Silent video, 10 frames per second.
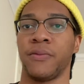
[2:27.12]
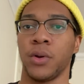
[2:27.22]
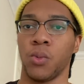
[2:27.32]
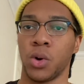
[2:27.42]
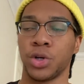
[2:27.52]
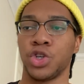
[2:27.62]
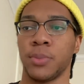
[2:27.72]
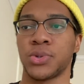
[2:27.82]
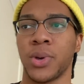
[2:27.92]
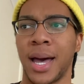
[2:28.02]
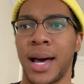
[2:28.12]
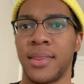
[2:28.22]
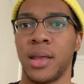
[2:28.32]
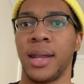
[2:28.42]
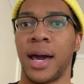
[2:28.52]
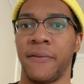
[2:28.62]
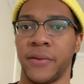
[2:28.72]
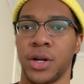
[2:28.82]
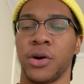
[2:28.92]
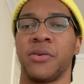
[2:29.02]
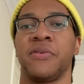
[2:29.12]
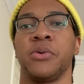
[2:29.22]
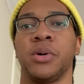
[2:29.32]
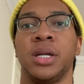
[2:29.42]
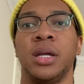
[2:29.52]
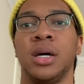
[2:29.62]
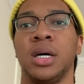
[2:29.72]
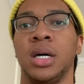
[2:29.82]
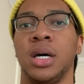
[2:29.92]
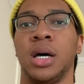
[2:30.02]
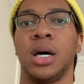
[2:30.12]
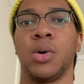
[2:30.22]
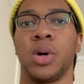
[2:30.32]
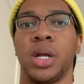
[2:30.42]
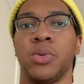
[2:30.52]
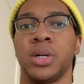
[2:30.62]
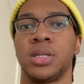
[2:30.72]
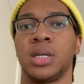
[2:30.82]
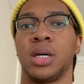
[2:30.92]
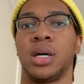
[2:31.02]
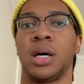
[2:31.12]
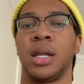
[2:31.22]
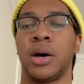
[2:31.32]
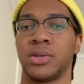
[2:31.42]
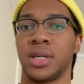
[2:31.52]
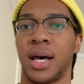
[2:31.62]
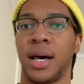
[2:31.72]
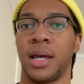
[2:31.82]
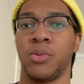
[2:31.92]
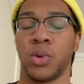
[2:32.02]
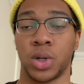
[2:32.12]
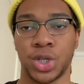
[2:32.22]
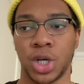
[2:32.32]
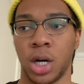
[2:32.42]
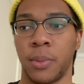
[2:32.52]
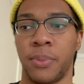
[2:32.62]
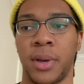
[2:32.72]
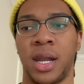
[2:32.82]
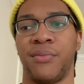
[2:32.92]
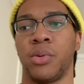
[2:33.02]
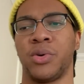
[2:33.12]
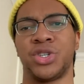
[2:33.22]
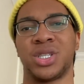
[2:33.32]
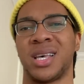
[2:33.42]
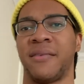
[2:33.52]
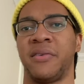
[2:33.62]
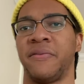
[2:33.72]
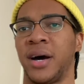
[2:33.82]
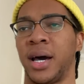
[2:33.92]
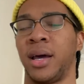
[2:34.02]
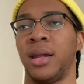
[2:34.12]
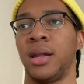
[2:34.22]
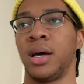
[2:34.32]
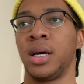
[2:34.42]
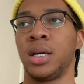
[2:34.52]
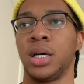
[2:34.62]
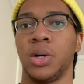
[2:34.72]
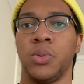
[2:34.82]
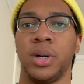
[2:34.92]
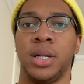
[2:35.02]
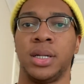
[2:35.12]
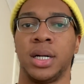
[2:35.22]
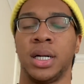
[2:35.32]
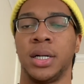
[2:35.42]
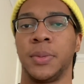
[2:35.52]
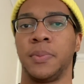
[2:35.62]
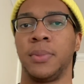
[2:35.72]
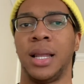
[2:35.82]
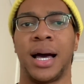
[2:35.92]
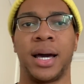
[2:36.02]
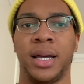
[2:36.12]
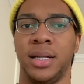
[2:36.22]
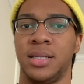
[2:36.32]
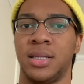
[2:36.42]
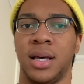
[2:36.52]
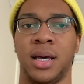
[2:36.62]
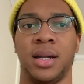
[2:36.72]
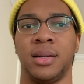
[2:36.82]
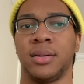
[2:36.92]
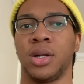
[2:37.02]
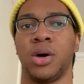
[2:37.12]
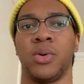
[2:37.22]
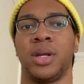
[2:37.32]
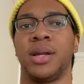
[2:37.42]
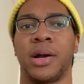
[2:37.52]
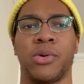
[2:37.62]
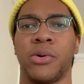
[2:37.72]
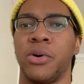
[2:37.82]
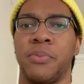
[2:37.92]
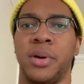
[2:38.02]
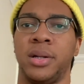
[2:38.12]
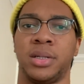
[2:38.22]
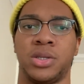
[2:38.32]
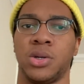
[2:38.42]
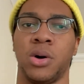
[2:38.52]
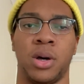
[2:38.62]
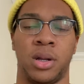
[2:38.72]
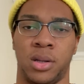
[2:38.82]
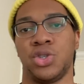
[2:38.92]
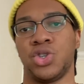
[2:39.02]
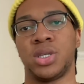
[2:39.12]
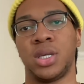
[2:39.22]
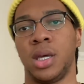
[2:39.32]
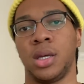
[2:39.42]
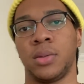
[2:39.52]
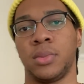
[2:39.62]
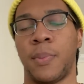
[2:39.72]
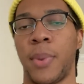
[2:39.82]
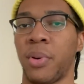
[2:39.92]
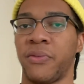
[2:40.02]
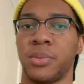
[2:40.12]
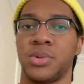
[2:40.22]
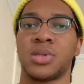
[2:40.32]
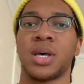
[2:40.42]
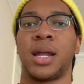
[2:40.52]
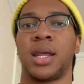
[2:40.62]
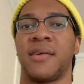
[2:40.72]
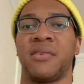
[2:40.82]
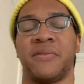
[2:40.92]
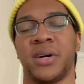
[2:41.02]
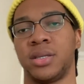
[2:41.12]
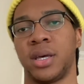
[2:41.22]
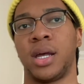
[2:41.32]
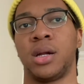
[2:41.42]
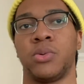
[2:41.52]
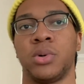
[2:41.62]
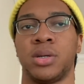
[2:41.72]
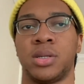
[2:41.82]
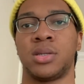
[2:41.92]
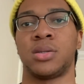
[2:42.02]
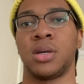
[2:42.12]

of the workshops we had, the night photography one, where it was an outside workshop and everyone was just having fun with lights and glow-in-the-dark equipment and so on. Just seeing the people from society having fun together was